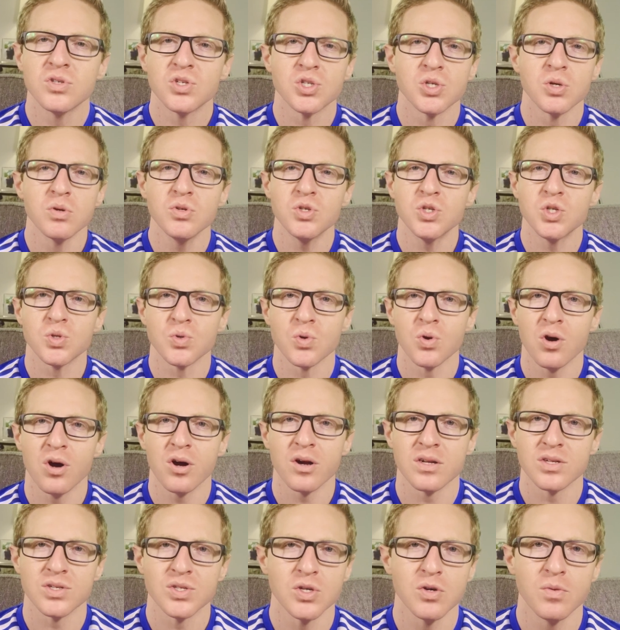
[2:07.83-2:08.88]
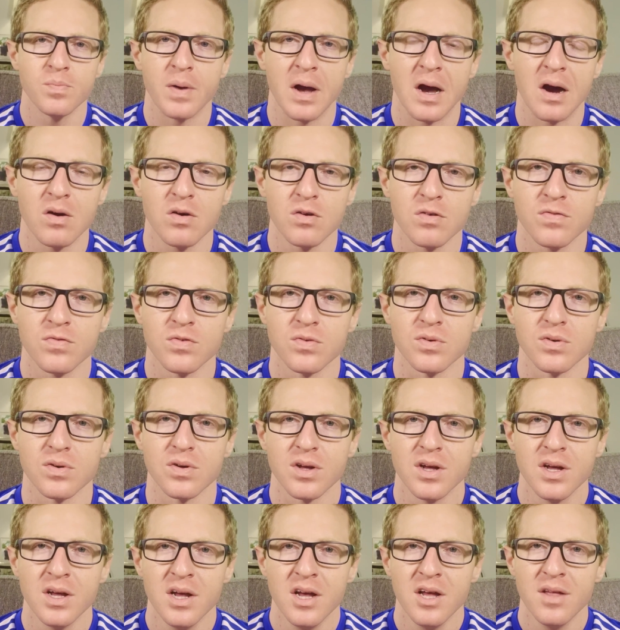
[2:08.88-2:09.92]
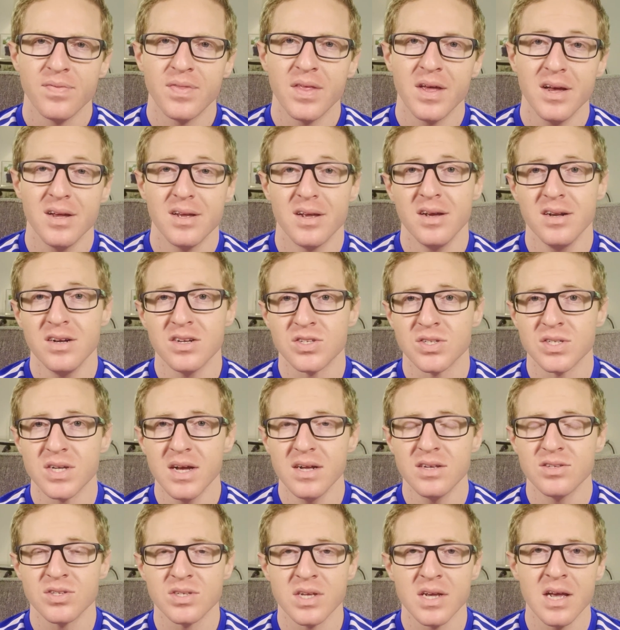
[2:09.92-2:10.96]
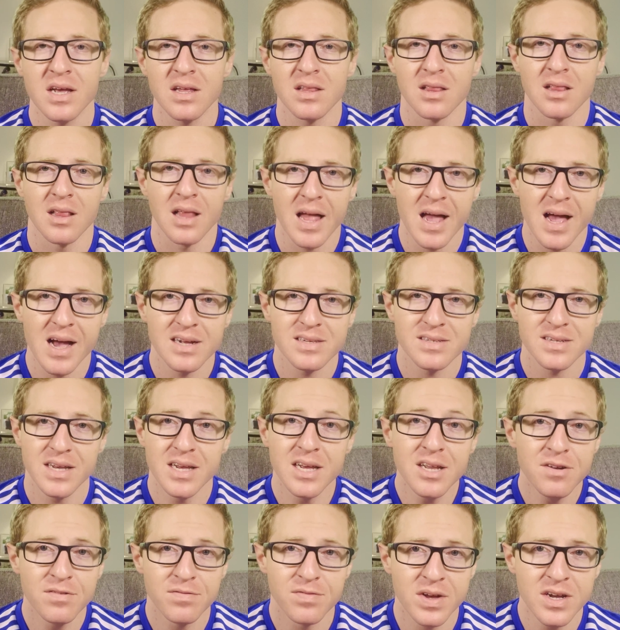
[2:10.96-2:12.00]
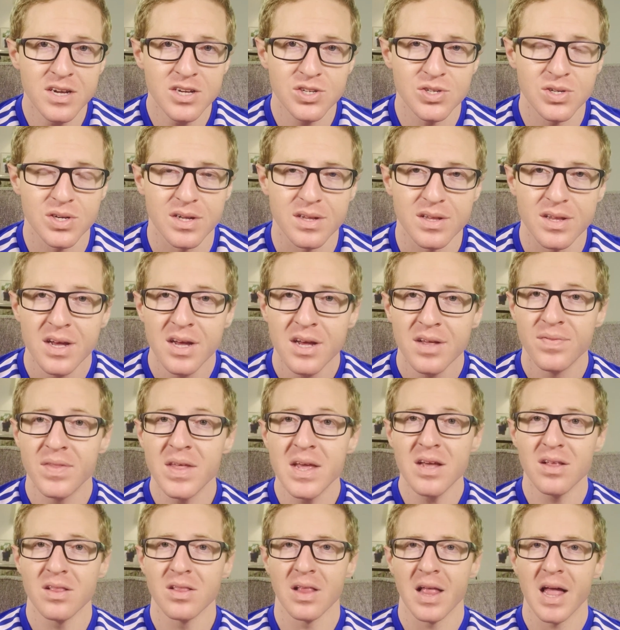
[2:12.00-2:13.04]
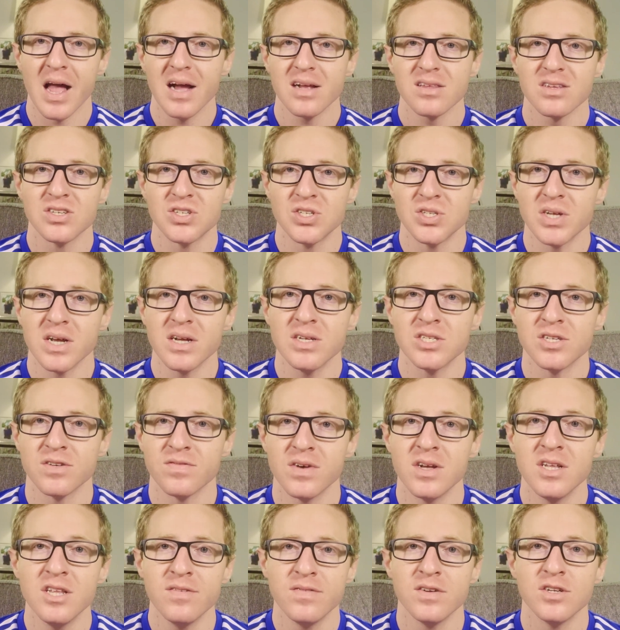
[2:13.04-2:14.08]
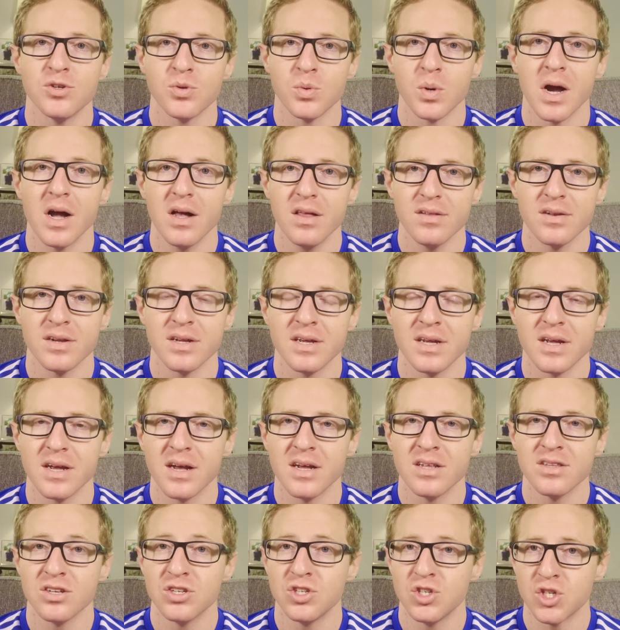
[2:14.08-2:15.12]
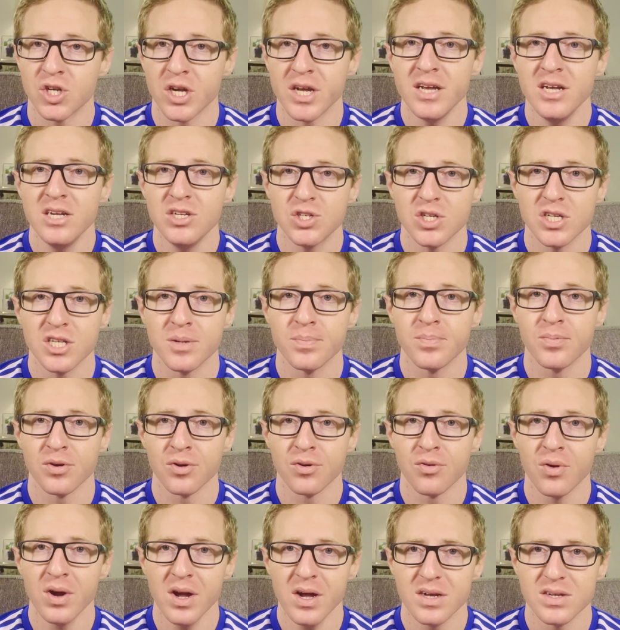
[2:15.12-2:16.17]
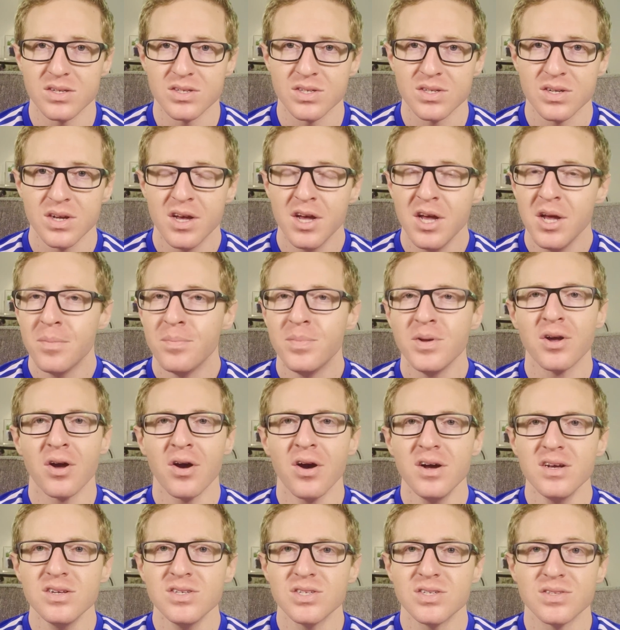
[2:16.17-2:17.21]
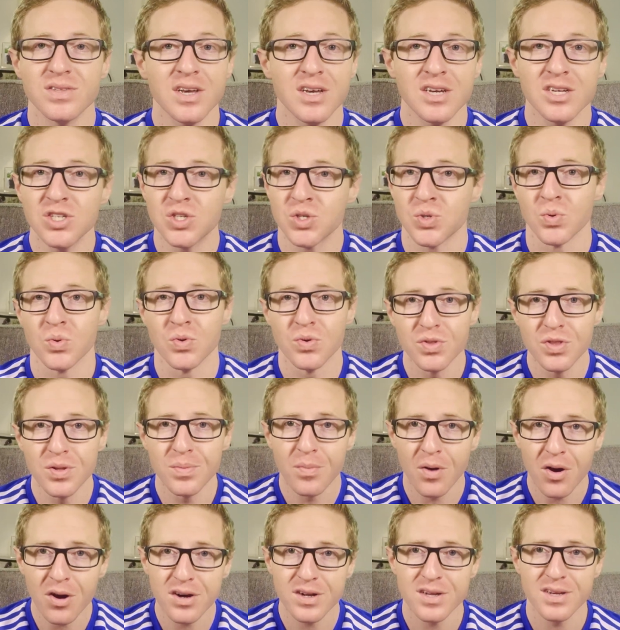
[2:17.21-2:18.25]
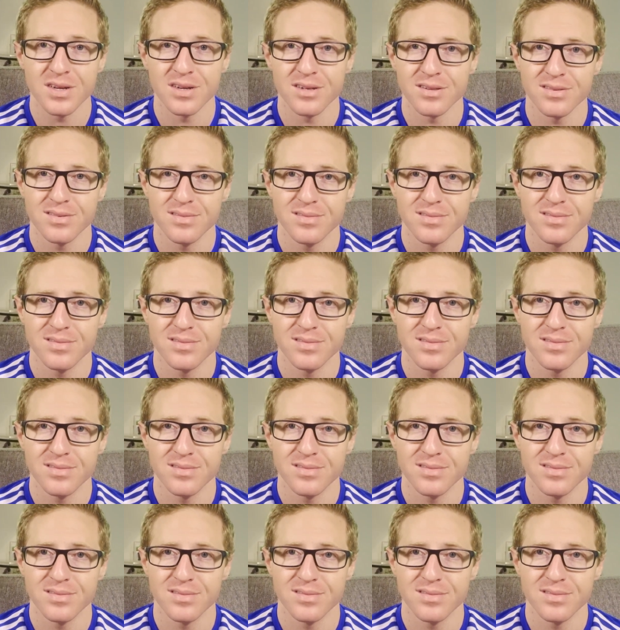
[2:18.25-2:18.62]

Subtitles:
so strong and so powerful that, in a sense, they had lacked innovation. They had lacked a sense of individuality and to change and to progress because they controlled the market.